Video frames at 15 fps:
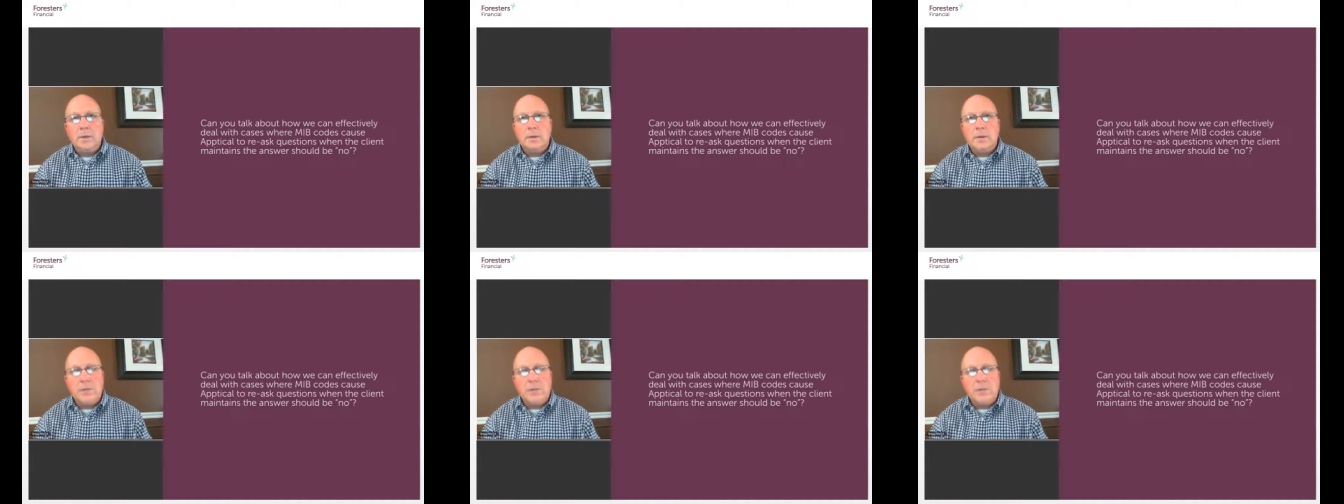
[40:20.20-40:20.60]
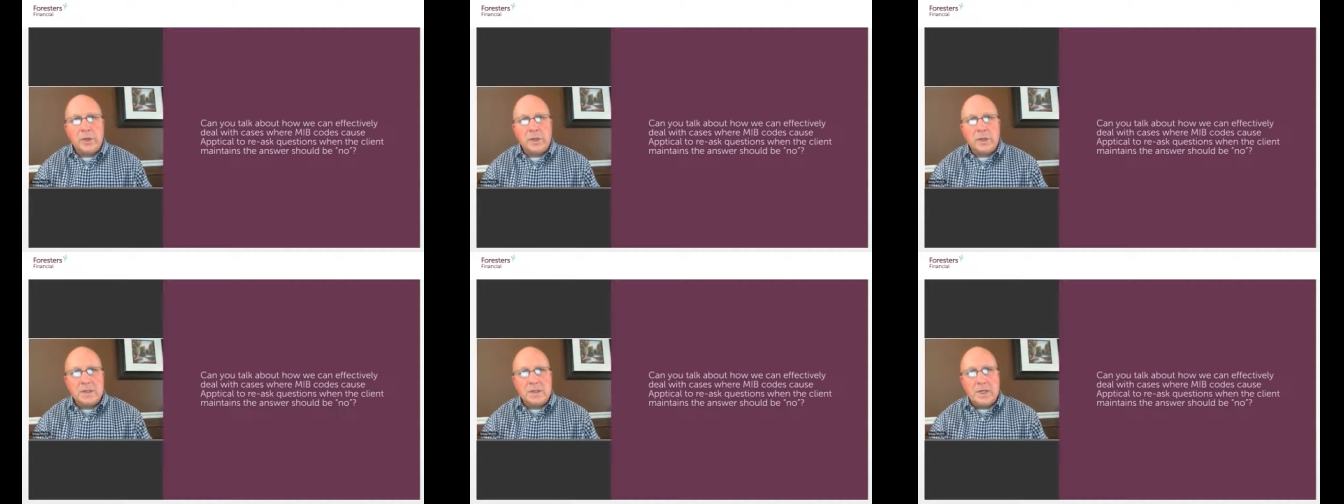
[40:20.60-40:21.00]
Did it come
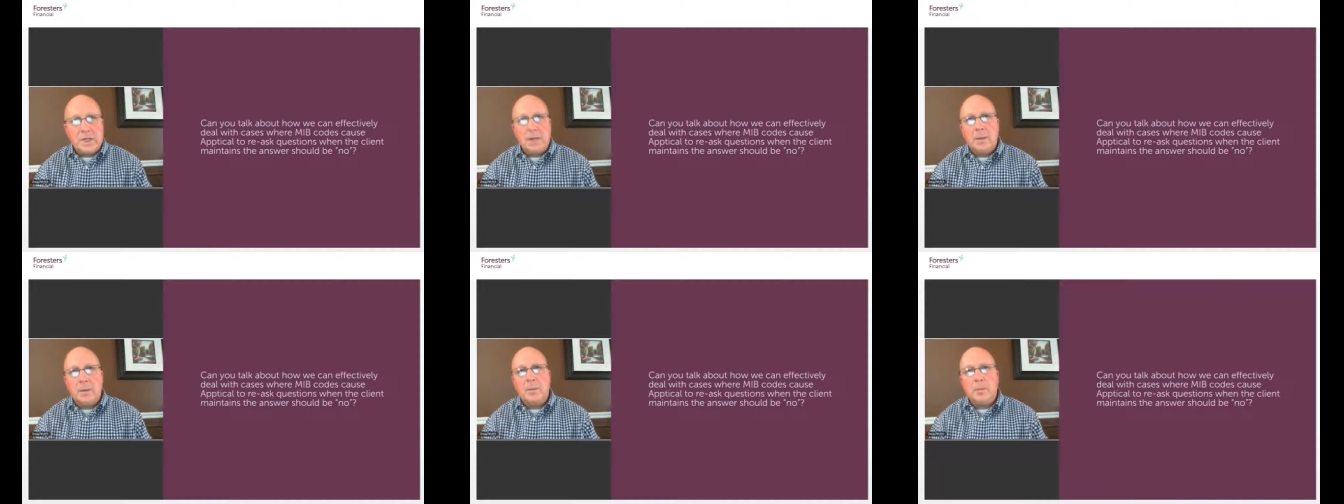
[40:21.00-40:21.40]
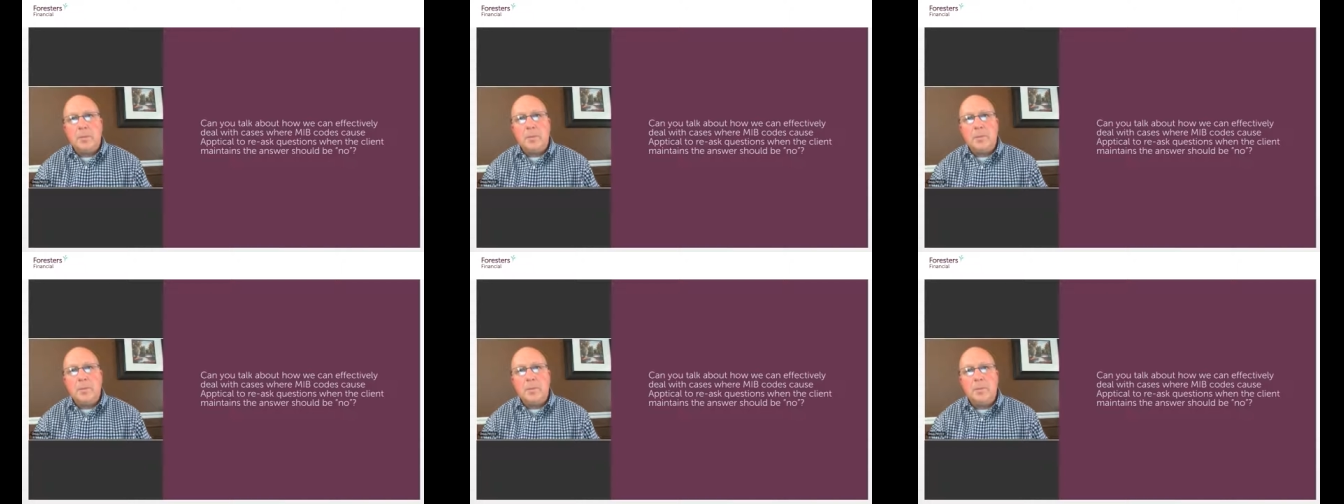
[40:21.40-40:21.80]
from an exam?
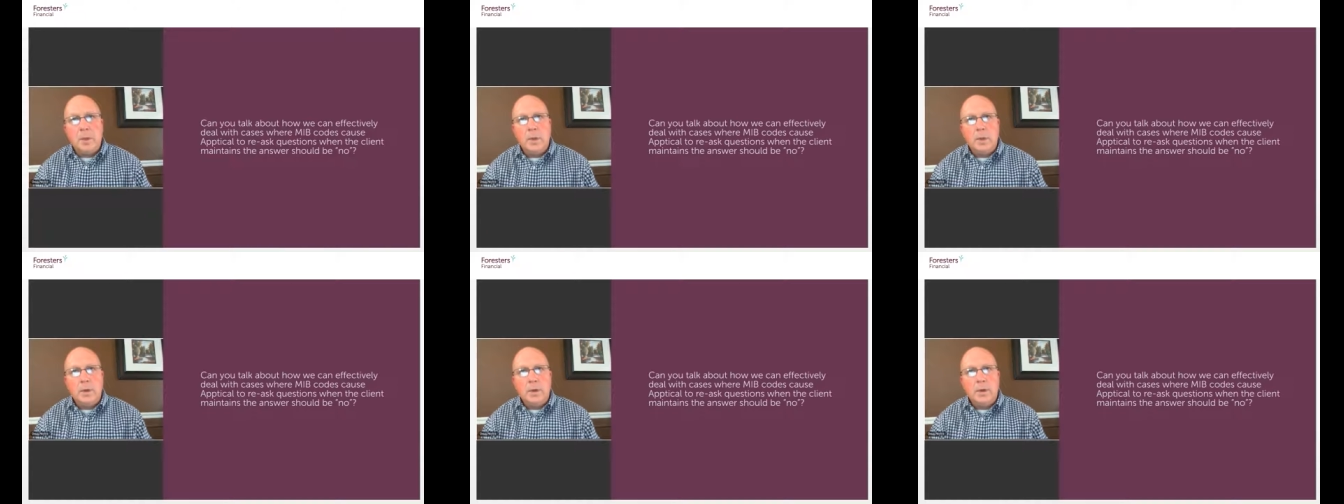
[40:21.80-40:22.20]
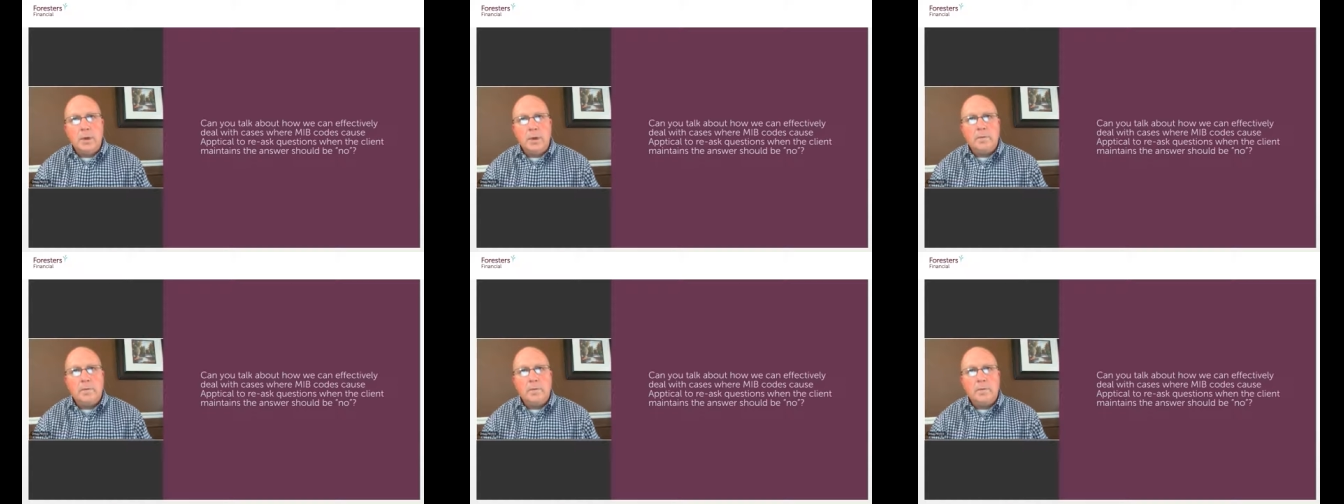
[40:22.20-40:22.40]
Did it come